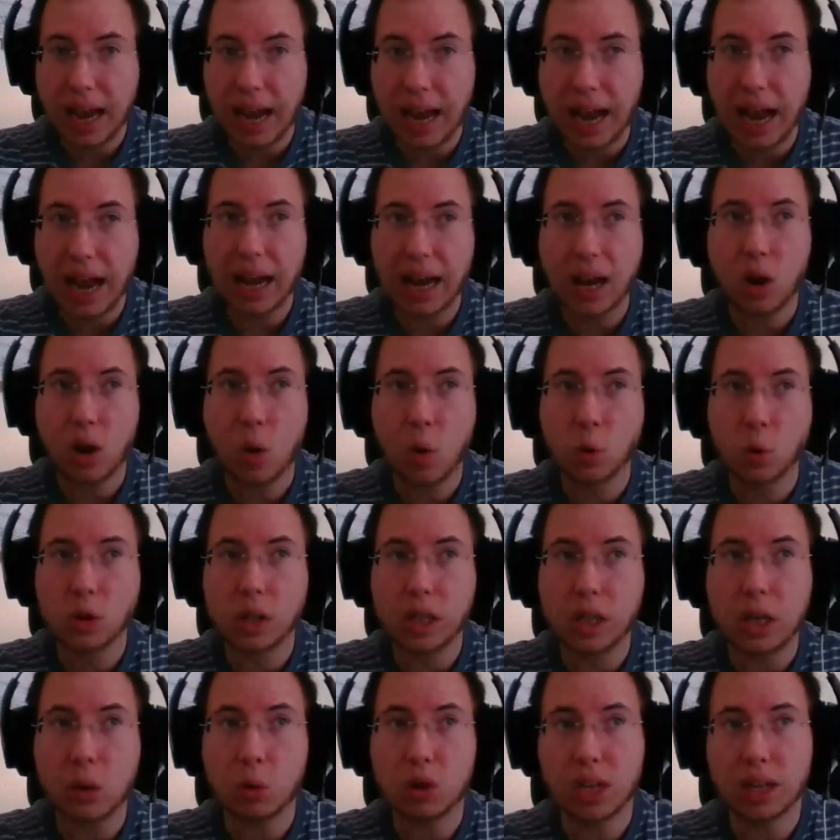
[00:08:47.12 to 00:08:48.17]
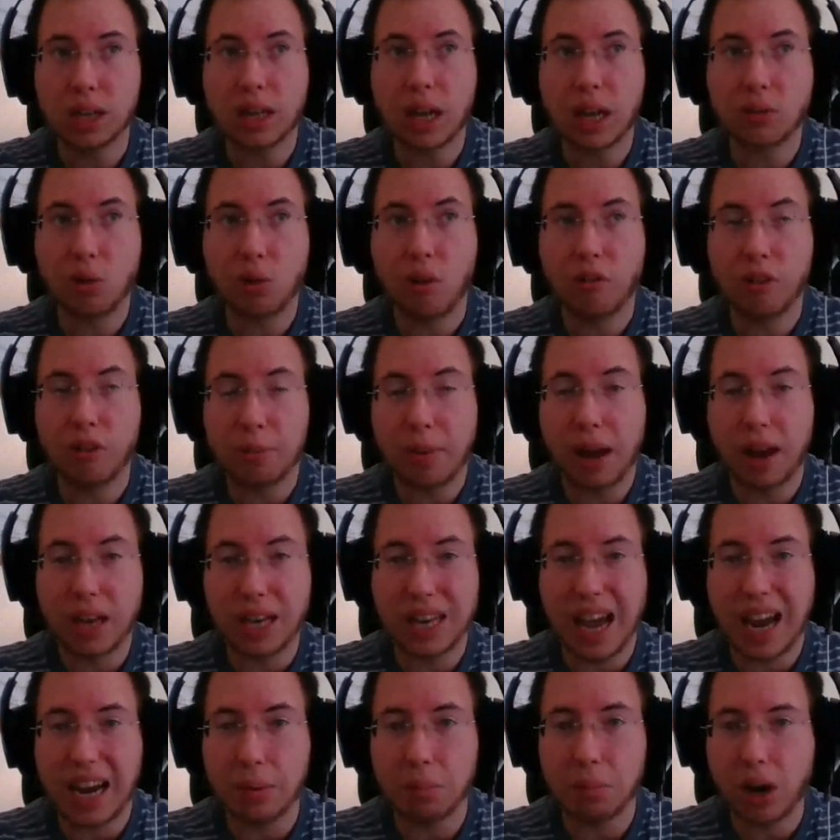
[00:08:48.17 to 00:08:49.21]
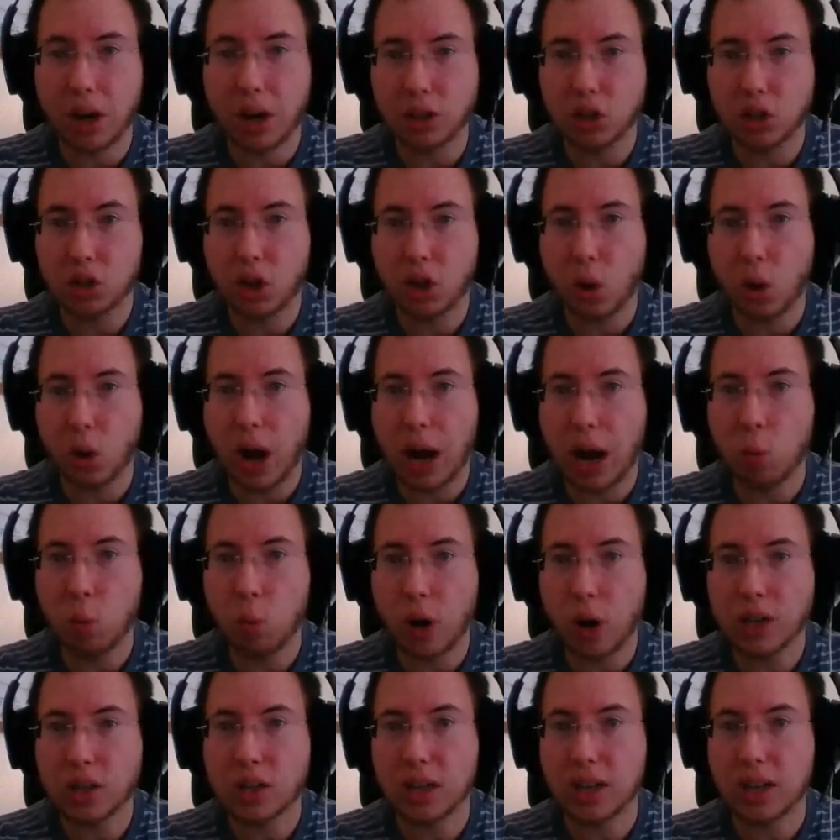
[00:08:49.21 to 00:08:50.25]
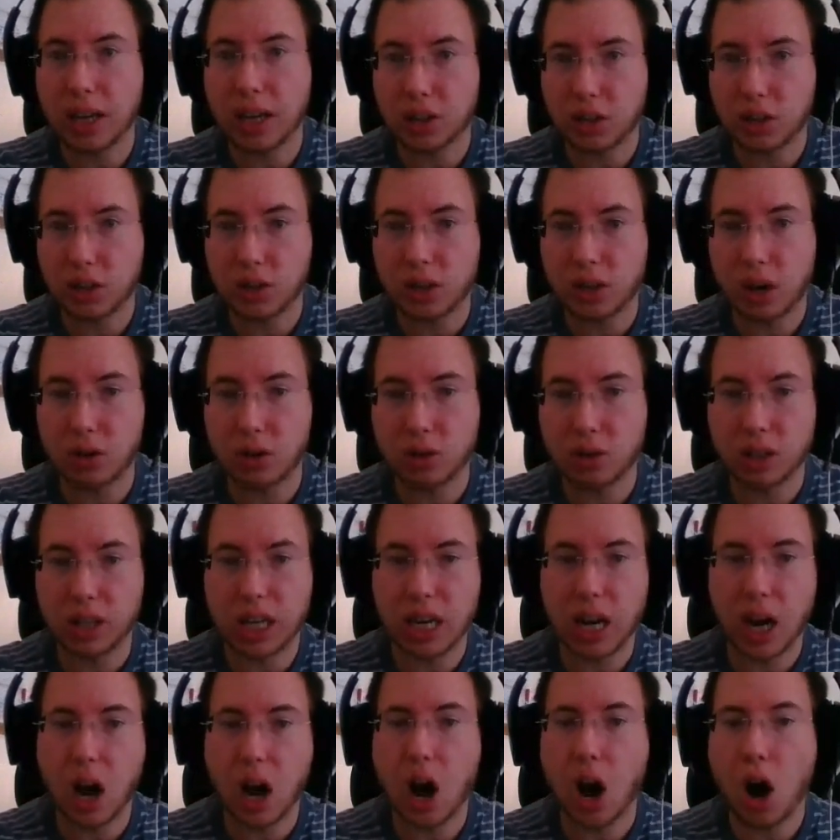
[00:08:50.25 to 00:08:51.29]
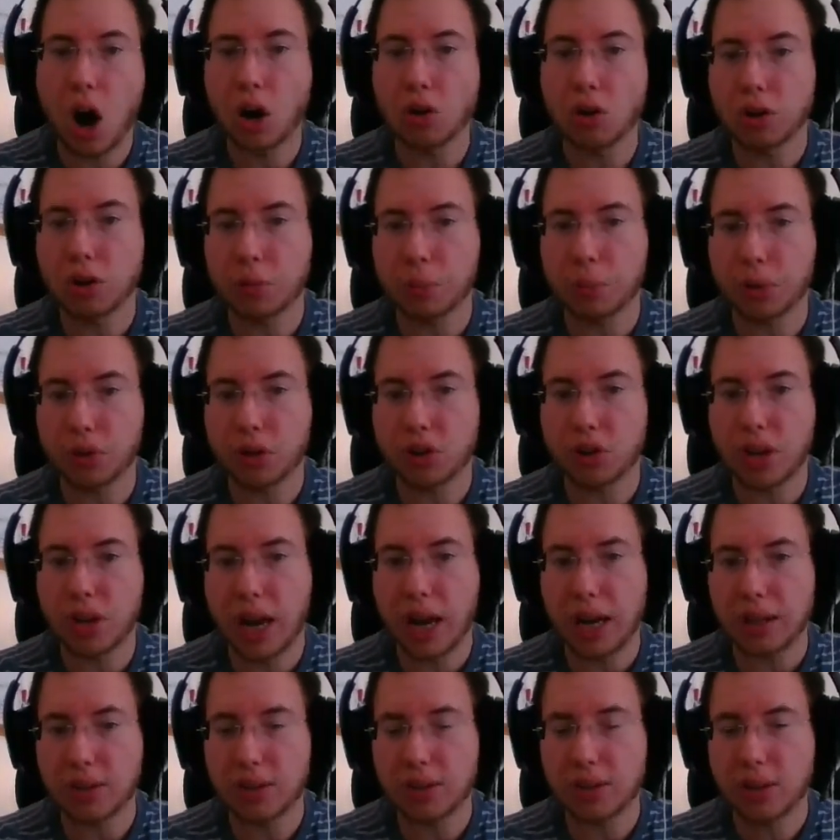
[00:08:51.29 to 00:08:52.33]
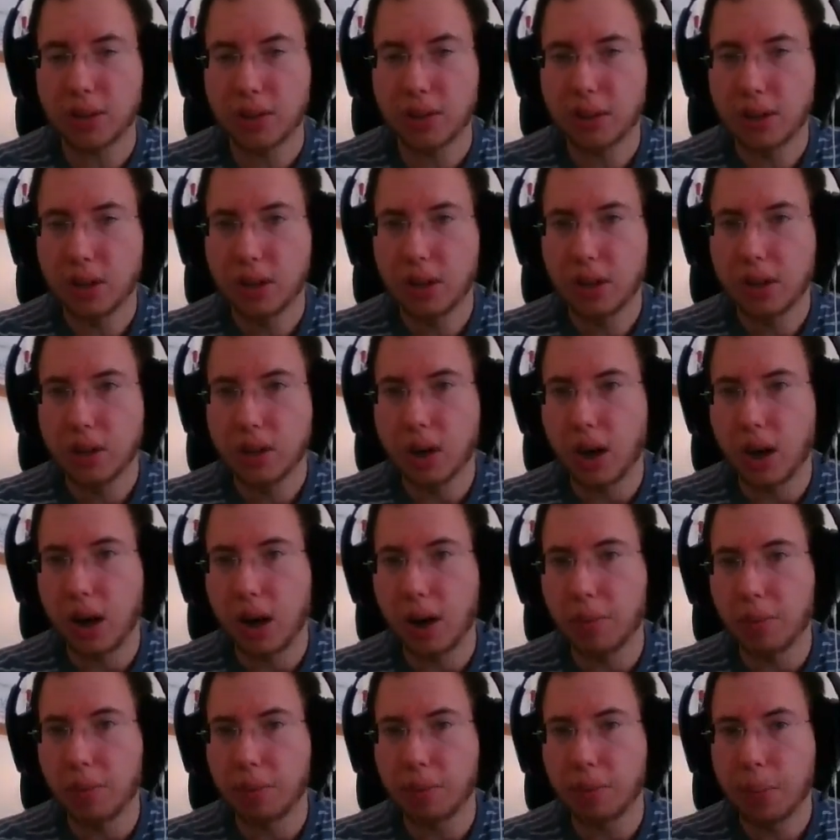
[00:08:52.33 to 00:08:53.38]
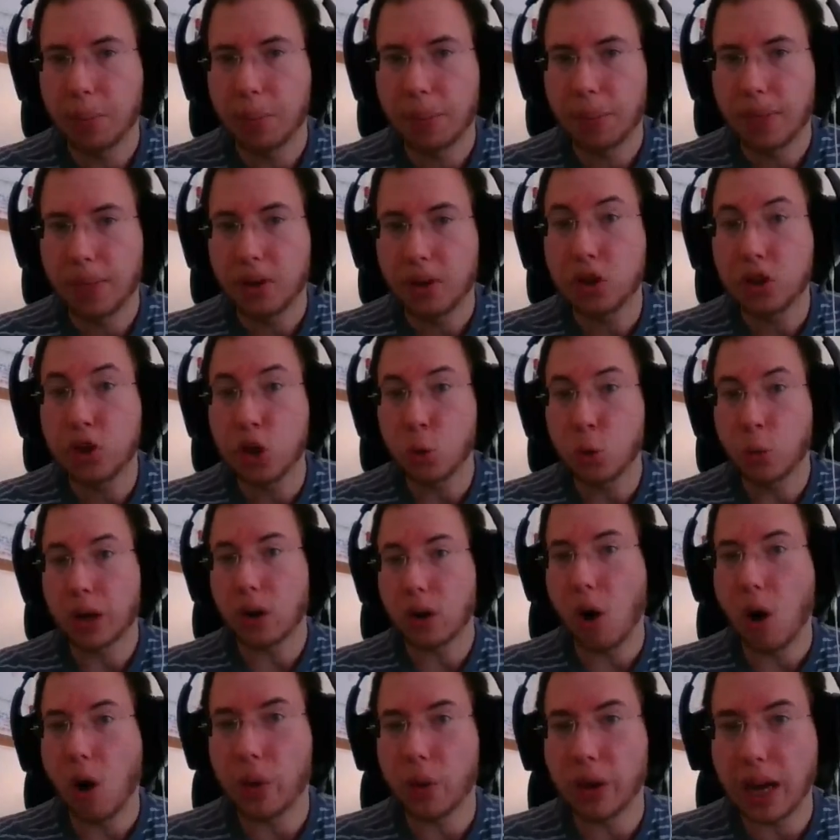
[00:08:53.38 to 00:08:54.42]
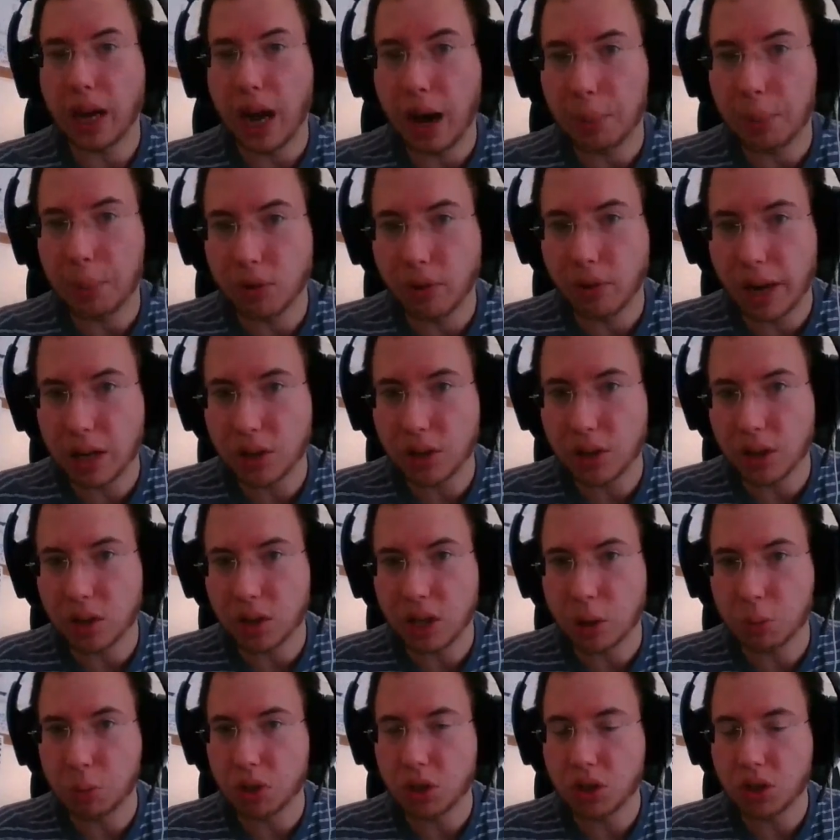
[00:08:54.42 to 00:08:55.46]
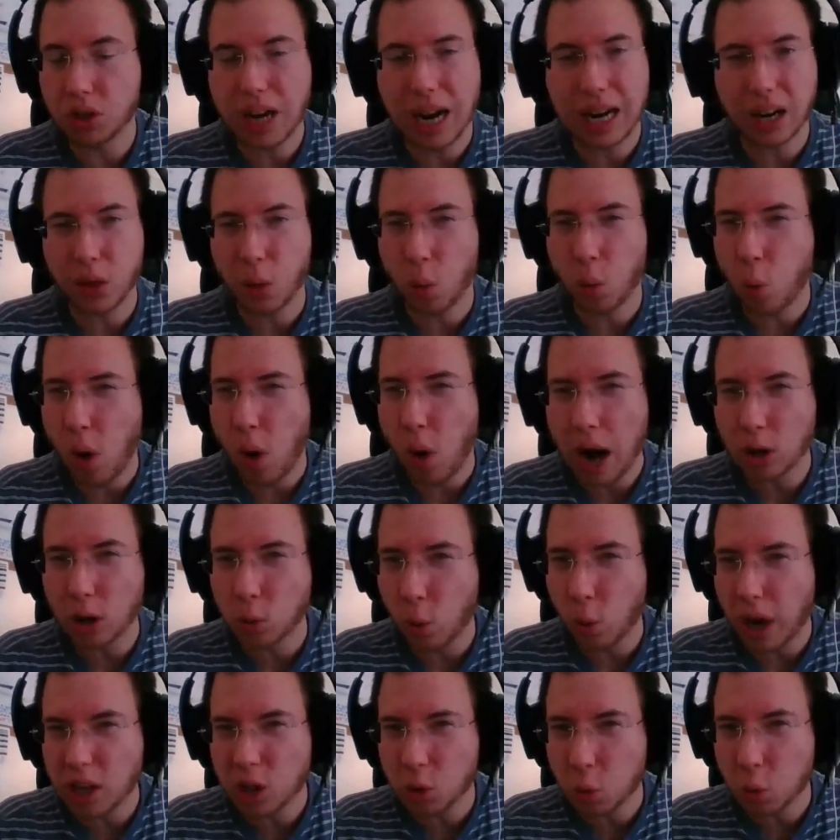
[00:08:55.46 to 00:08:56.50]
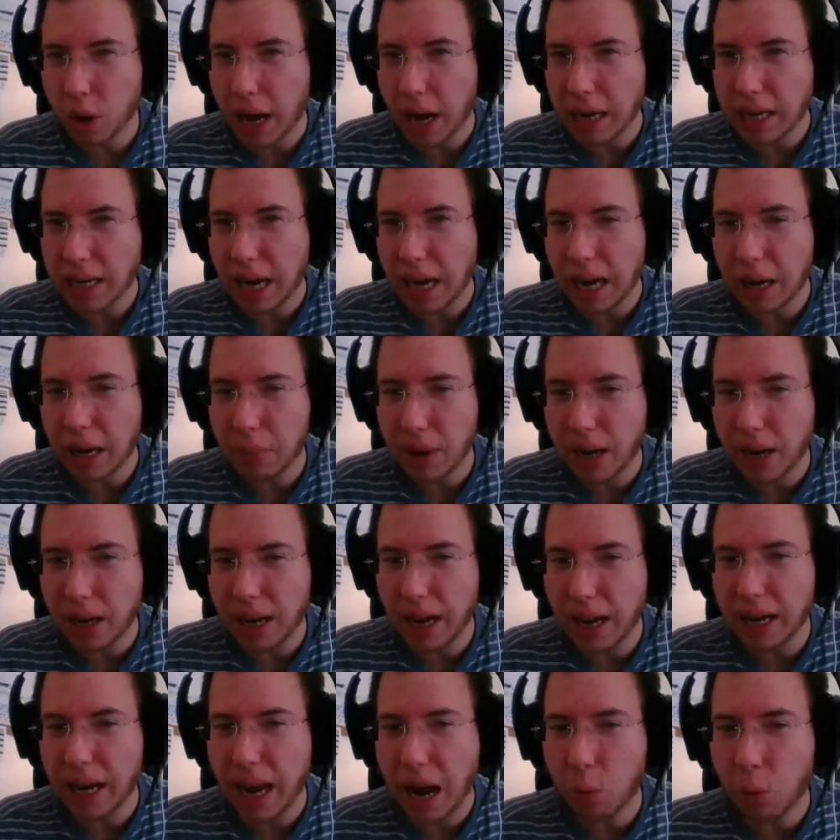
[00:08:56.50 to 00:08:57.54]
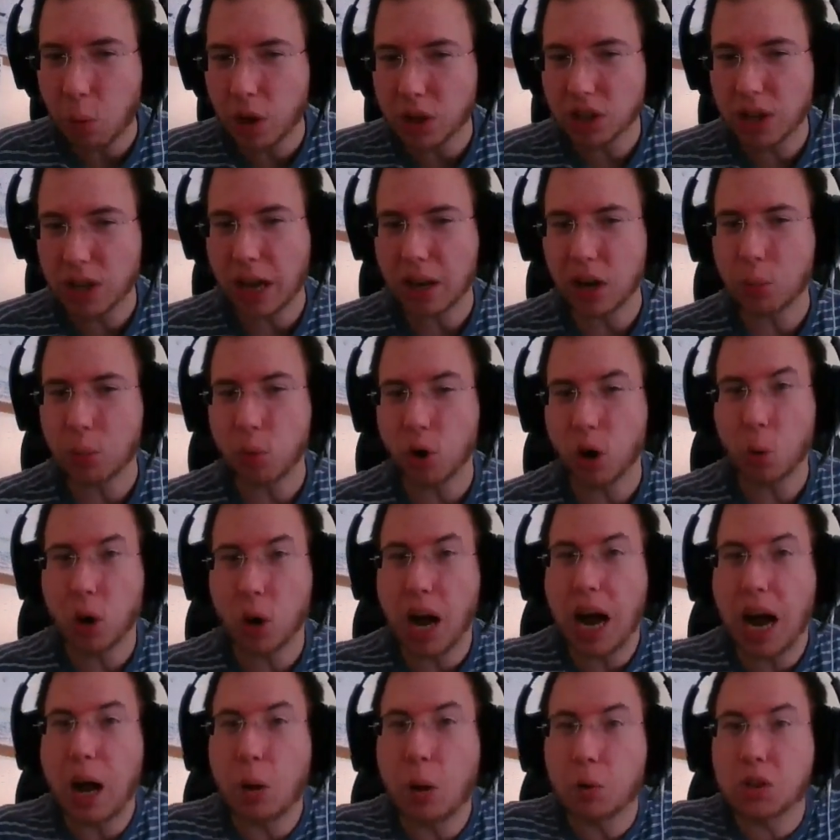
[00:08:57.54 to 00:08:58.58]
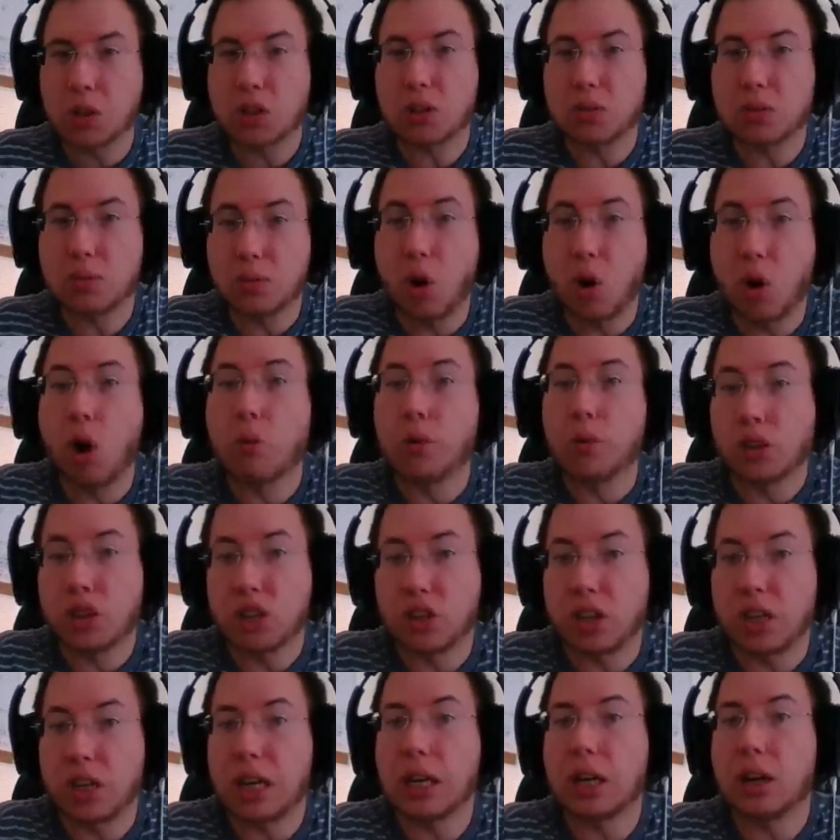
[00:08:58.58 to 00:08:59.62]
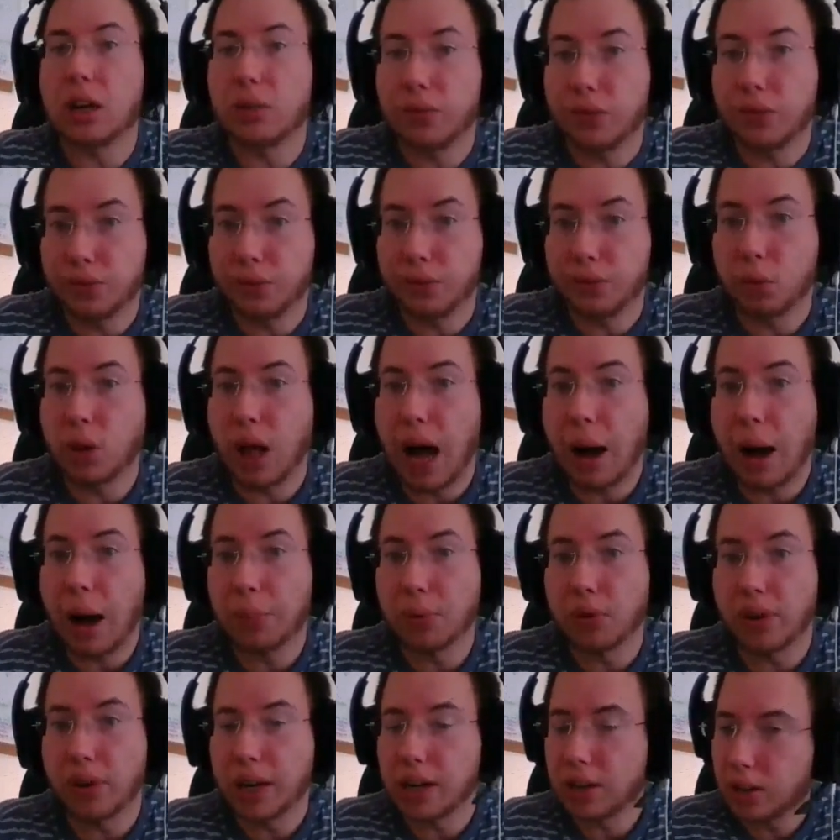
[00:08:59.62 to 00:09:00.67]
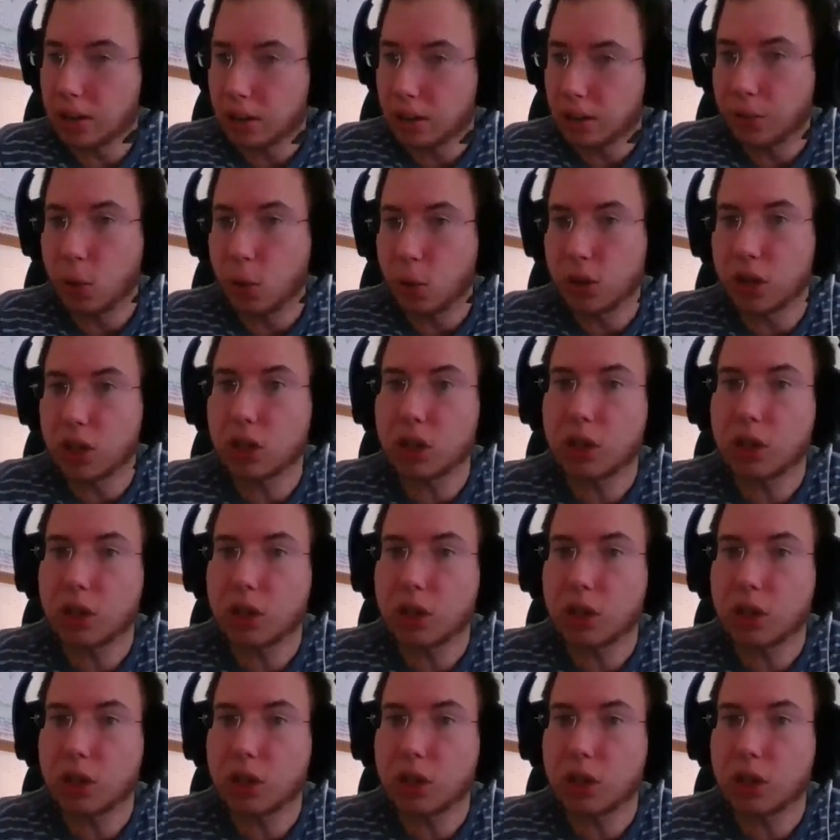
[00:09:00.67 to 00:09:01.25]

I only was in that role for about 9 months, so I wasn't necessarily 100% um, doing all the operations. It was kind of the Wild West when I came in, and I wasn't at a point where I was overseeing full operations, full